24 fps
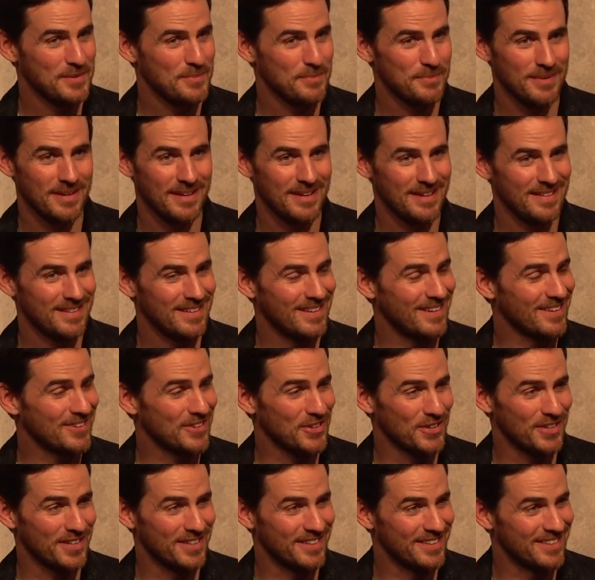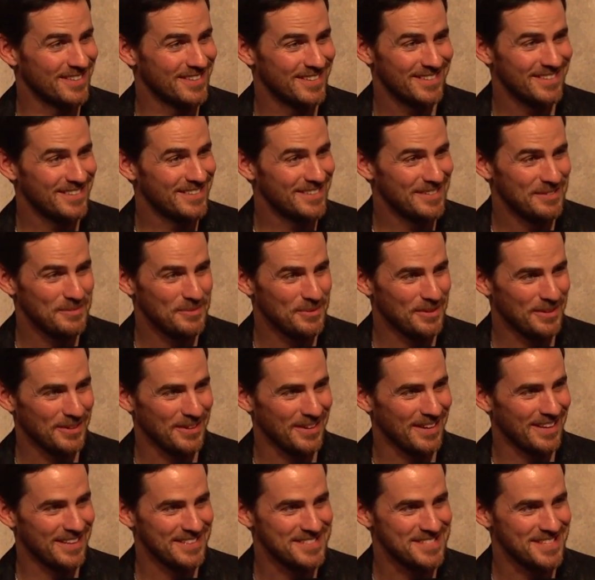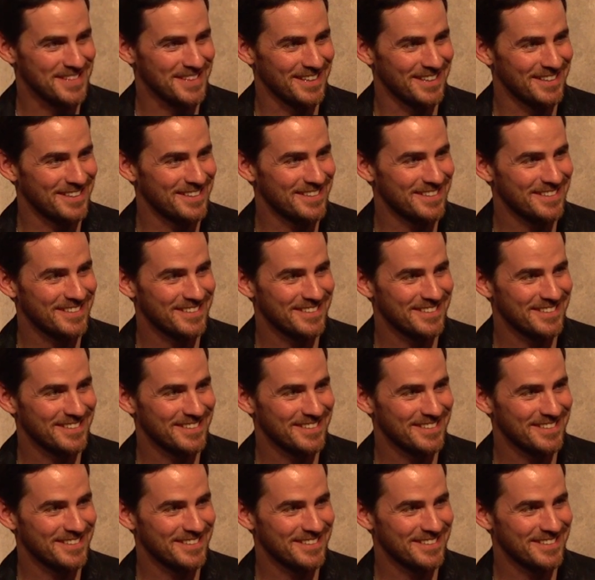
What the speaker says: I'm not gonna answer that.